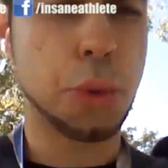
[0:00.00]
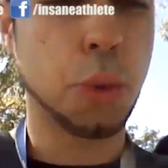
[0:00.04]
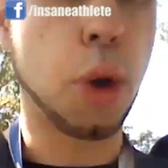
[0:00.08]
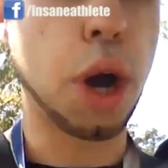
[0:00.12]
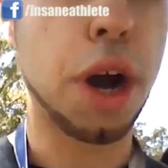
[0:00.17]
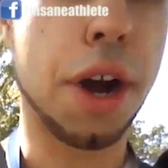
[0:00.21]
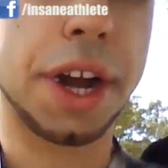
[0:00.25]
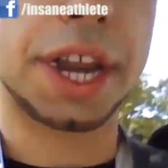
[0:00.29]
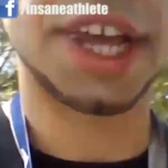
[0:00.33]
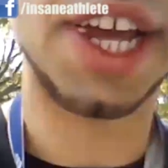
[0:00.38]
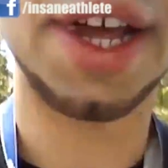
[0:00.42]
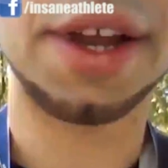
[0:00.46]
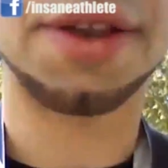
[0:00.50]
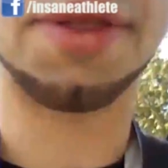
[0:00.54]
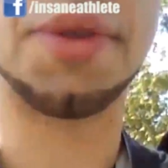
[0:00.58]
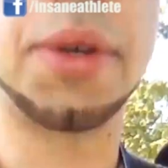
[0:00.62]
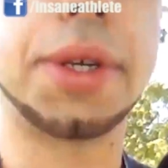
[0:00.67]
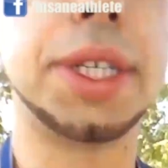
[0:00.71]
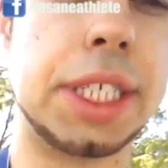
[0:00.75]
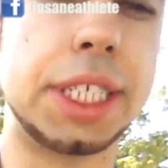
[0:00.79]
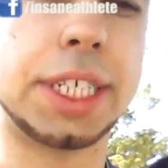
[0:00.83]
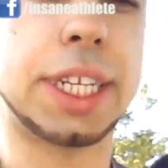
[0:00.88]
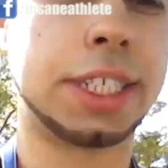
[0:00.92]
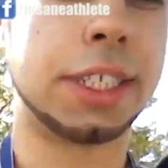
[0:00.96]
Wanted to get
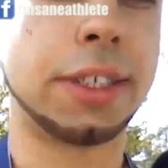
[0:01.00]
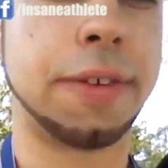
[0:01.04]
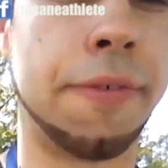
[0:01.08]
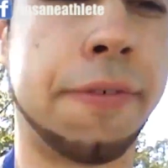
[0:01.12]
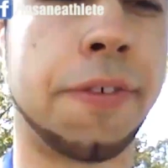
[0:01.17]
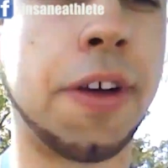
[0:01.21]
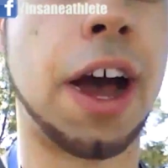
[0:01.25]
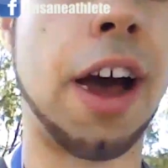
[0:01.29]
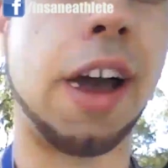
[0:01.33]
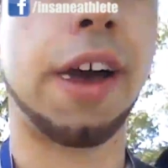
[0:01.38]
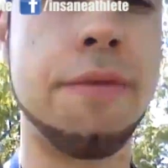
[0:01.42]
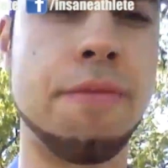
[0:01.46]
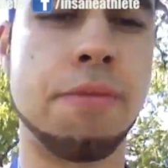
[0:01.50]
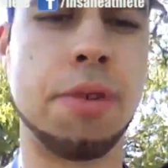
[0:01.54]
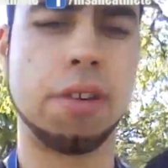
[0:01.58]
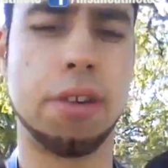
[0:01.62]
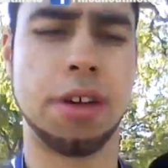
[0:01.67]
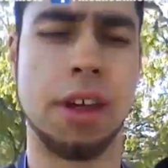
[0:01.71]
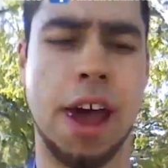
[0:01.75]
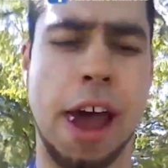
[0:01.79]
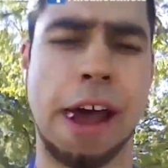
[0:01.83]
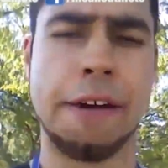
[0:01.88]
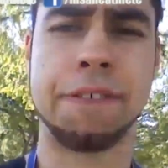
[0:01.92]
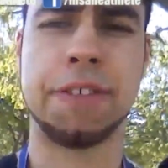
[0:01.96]
3 sets of 5,
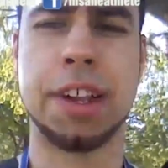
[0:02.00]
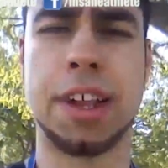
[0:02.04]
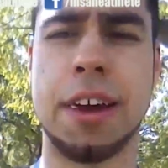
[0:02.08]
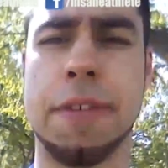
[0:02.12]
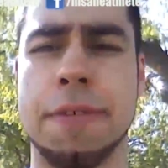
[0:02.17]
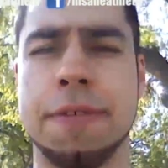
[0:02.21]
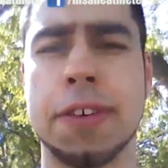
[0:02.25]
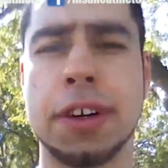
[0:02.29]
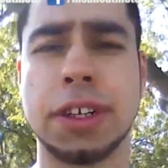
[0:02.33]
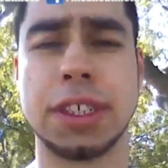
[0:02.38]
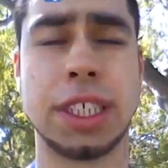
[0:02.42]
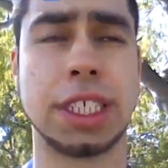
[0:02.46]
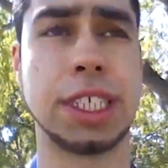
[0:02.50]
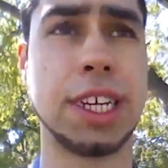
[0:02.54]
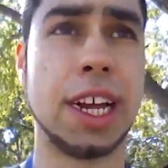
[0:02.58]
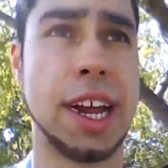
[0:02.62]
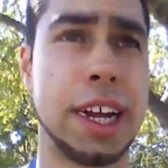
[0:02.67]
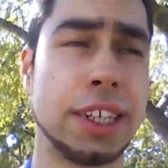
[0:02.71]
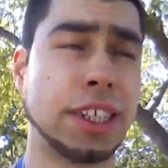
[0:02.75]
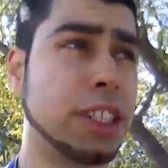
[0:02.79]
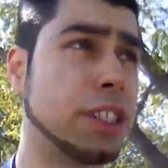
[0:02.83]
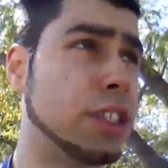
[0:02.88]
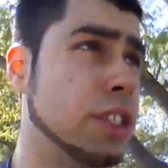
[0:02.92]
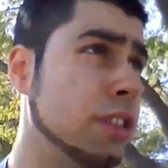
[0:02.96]
but after that first set,
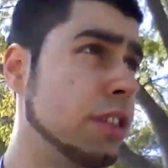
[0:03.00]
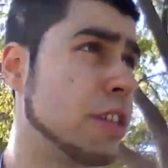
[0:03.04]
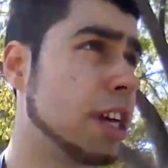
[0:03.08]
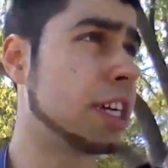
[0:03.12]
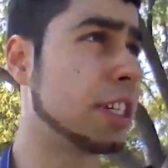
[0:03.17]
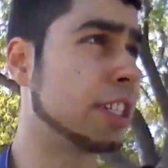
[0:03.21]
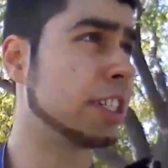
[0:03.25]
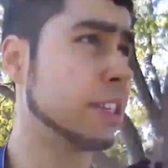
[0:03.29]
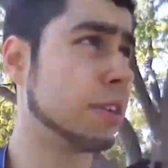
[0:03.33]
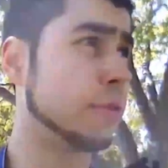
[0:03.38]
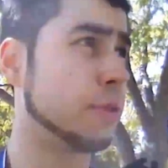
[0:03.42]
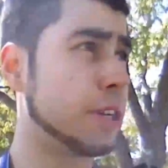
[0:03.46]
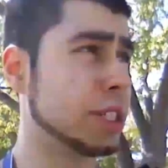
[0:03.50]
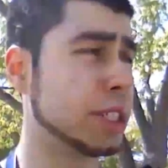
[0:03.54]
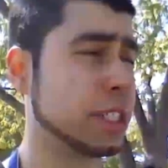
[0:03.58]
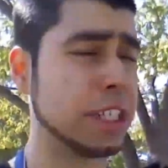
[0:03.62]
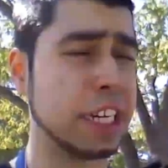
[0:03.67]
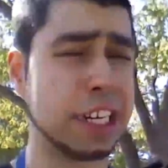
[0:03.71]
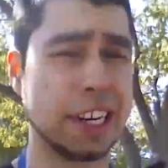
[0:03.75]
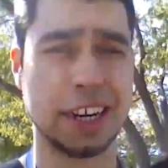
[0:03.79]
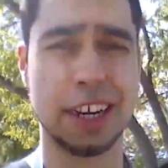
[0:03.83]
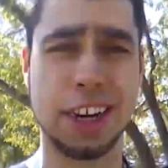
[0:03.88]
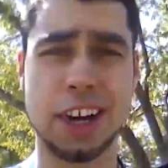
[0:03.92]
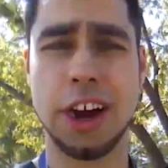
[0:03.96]
I just knew that shit
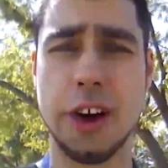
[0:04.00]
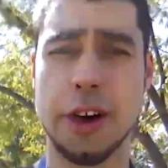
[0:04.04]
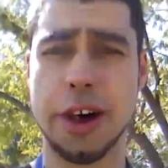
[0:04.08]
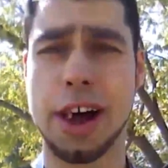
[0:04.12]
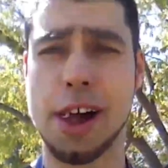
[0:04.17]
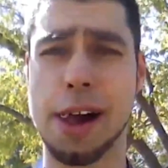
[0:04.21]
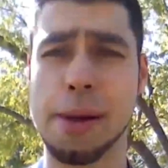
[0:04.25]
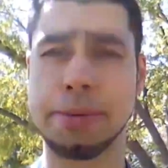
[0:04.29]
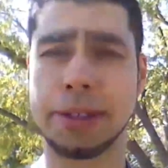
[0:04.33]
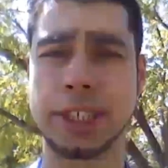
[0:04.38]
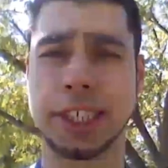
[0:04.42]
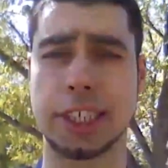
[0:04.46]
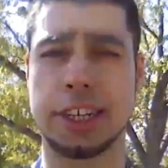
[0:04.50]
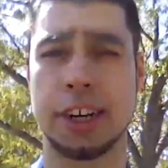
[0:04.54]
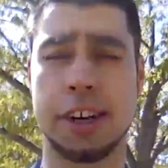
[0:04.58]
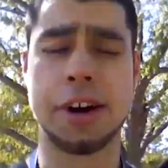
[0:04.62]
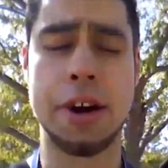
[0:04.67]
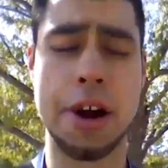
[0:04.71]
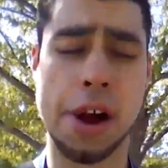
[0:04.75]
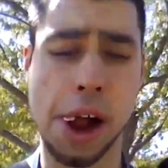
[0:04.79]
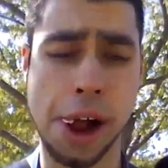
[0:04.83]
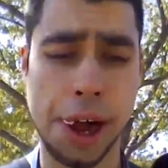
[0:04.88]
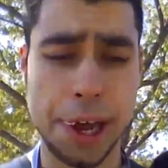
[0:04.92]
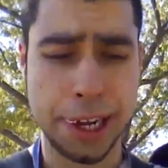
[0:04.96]
wasn't gonna go up, so